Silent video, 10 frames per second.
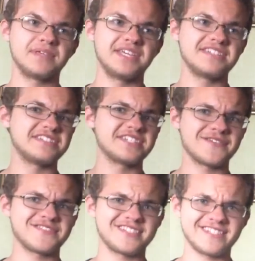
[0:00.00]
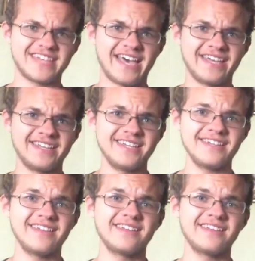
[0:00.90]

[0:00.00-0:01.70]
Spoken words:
pieces of society,